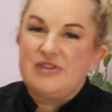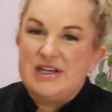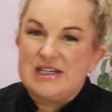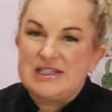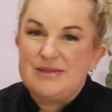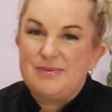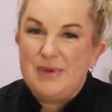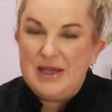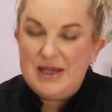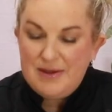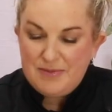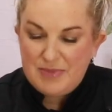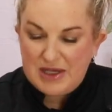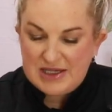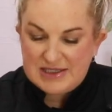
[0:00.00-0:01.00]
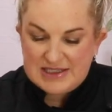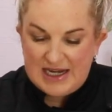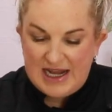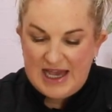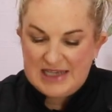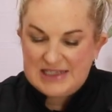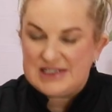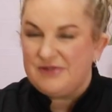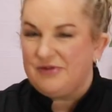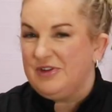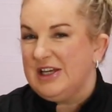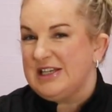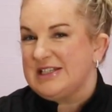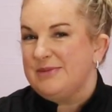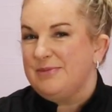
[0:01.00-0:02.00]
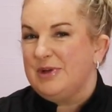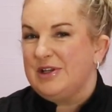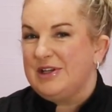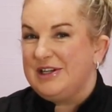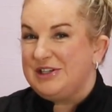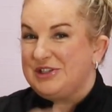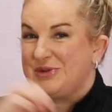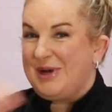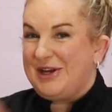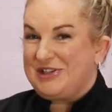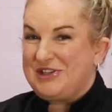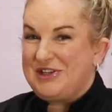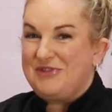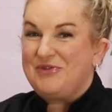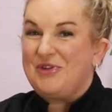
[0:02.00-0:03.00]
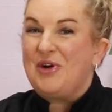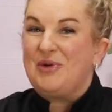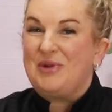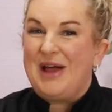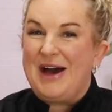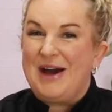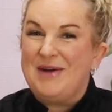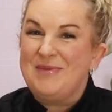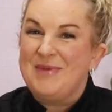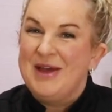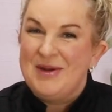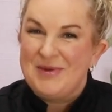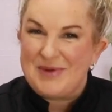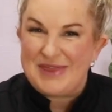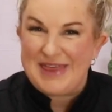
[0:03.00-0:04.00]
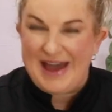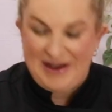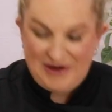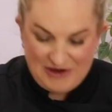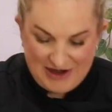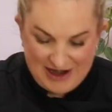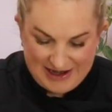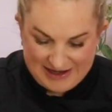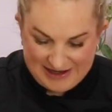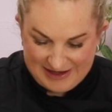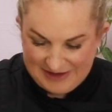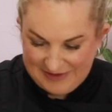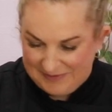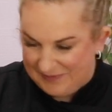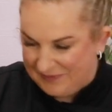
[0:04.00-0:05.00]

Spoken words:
recipe because it has the flexibility to actually roll up without cracking.